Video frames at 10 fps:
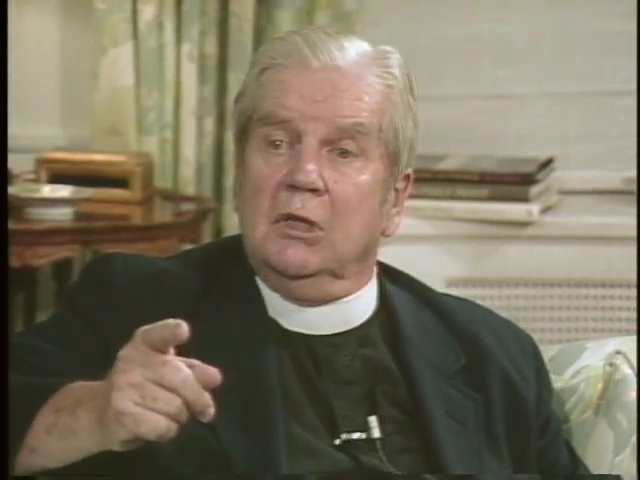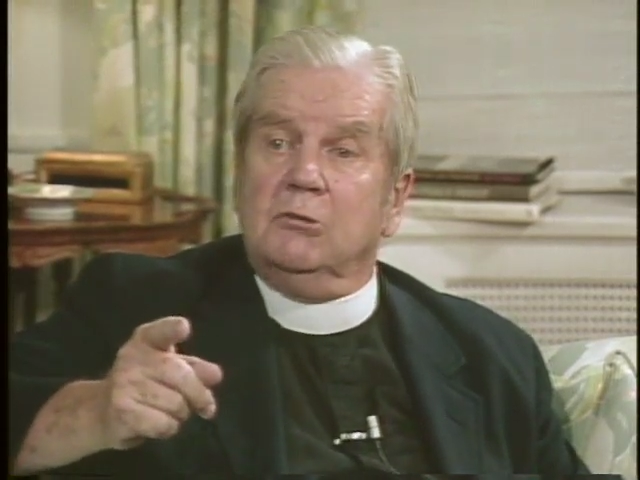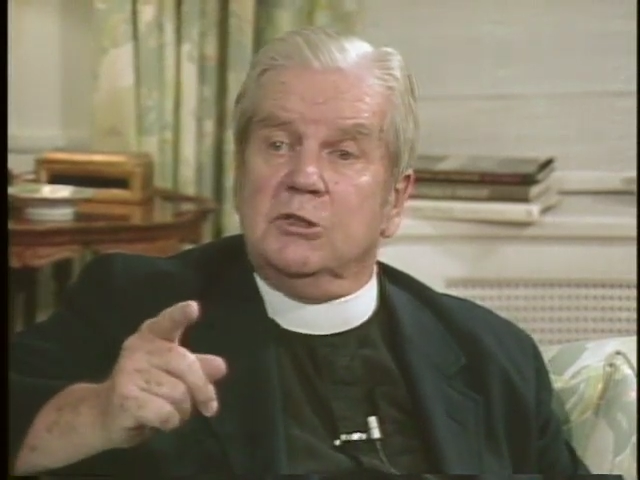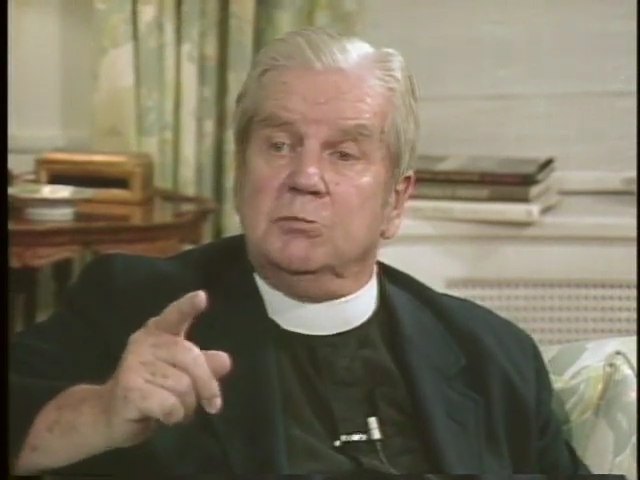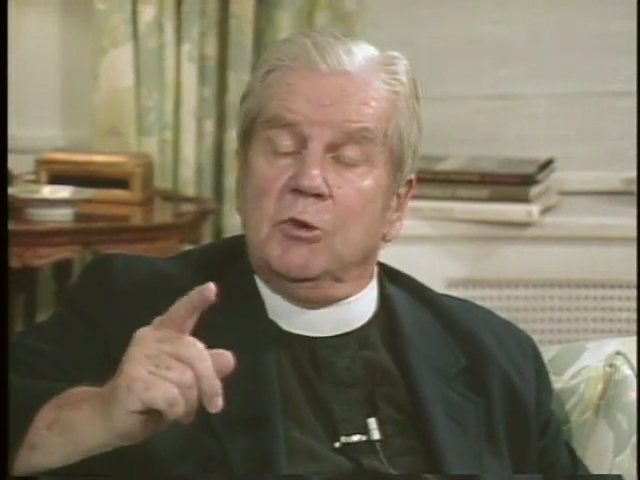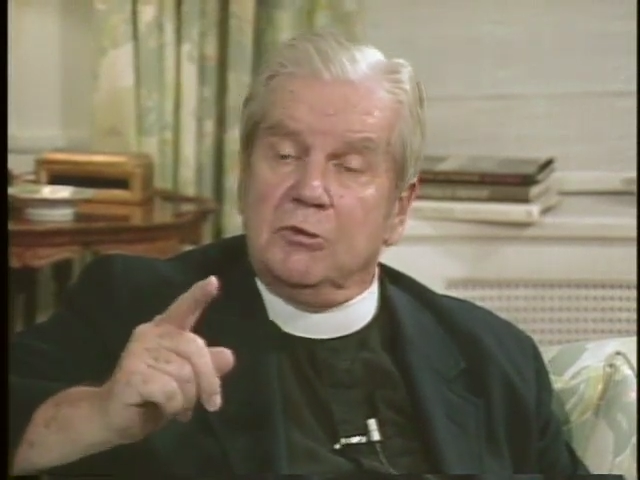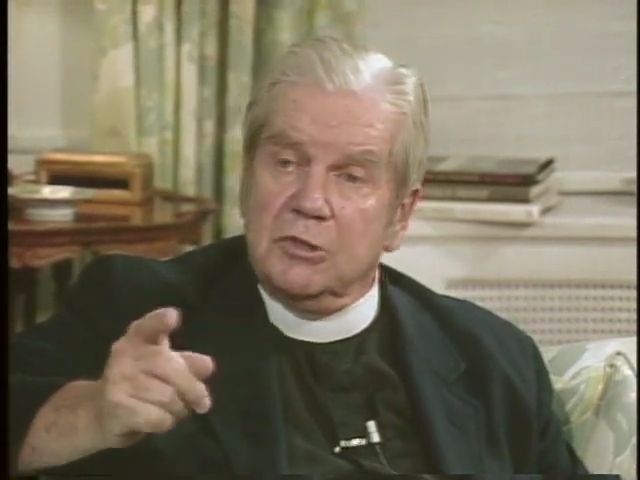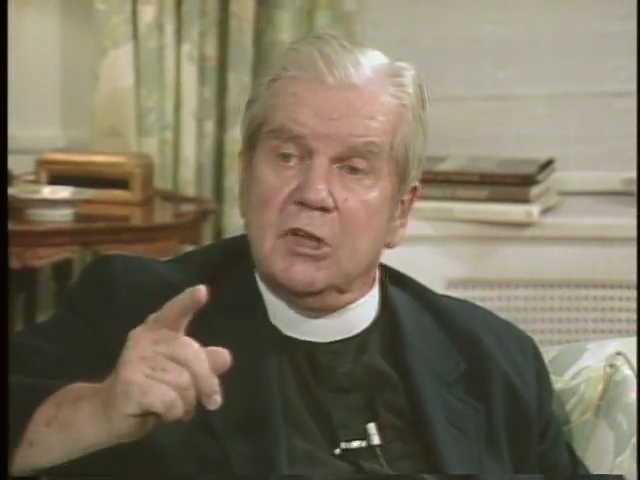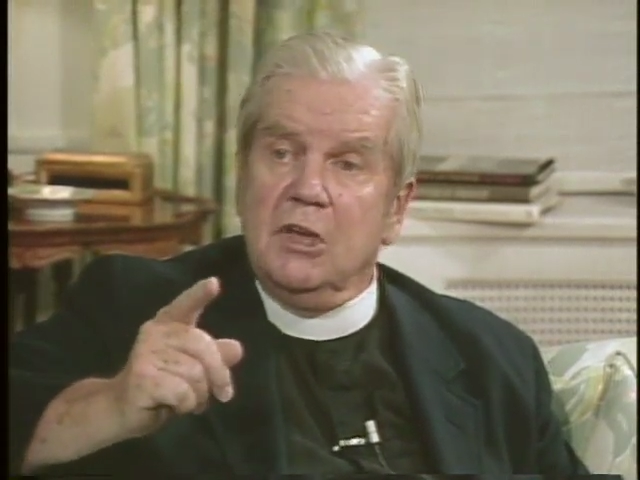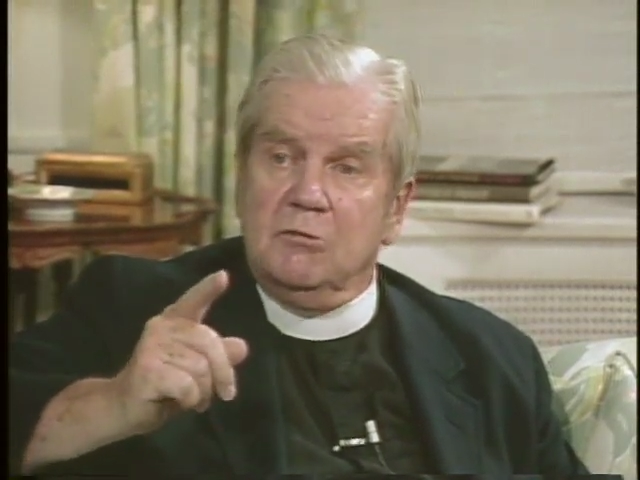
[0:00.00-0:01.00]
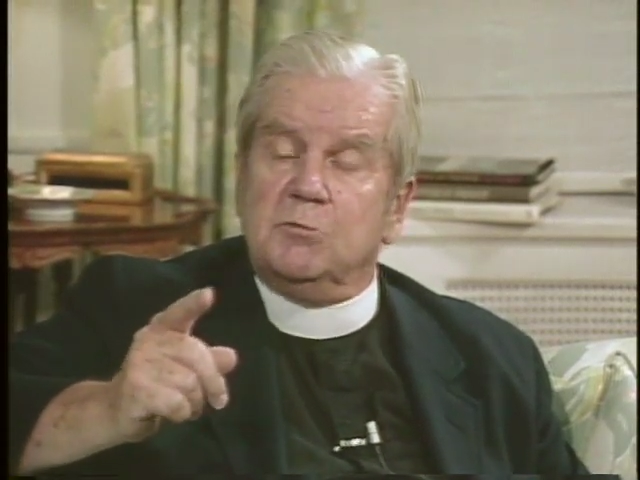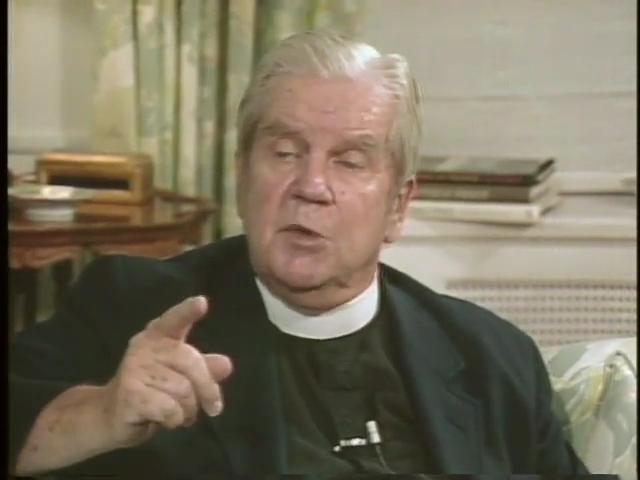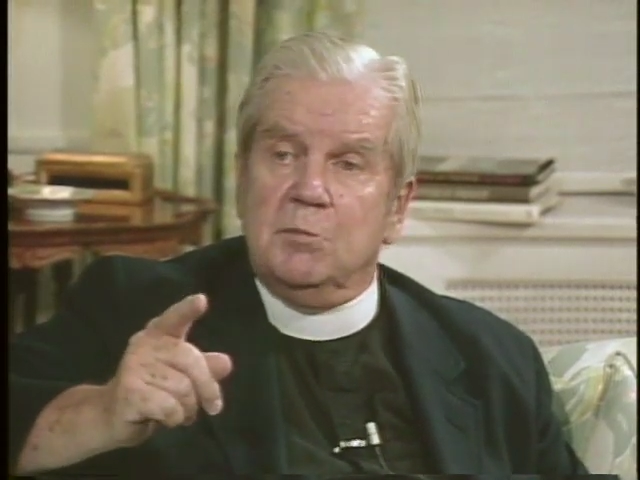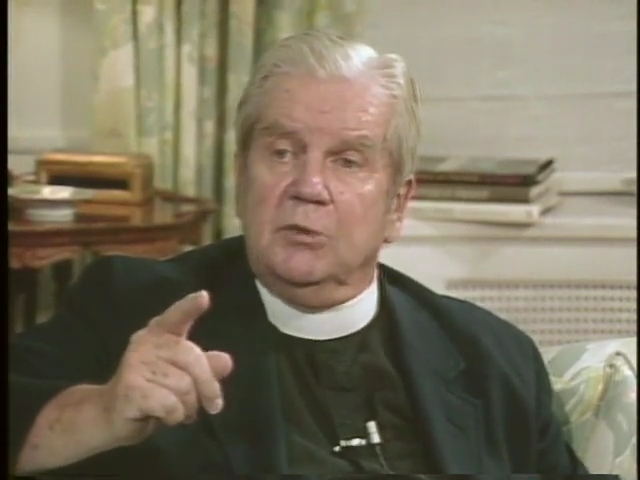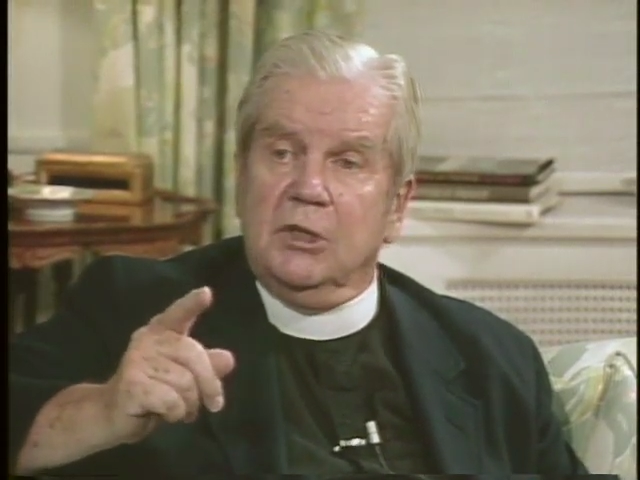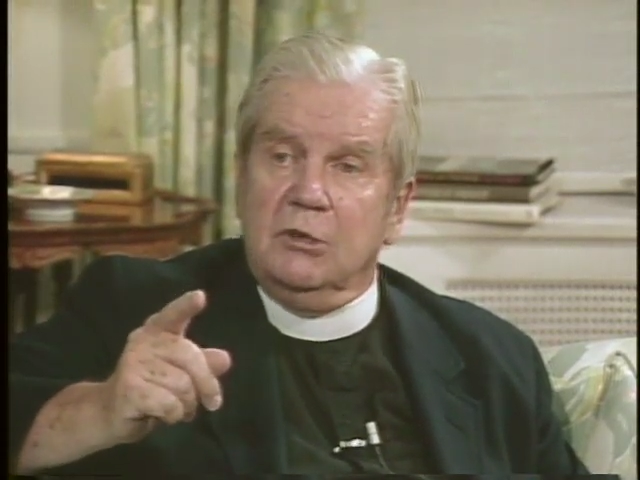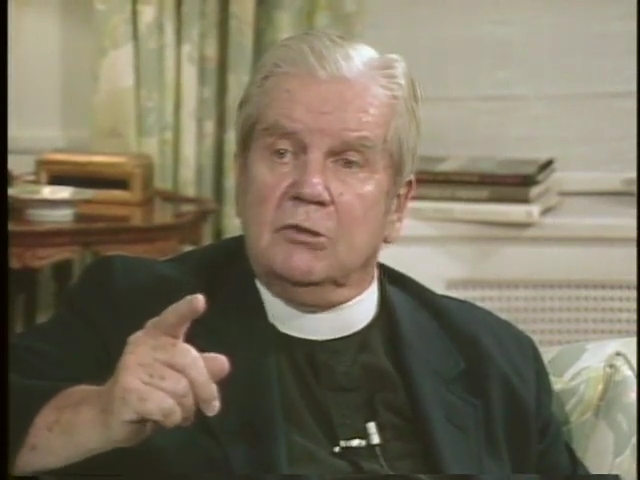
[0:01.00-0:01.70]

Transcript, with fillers: which both saves people and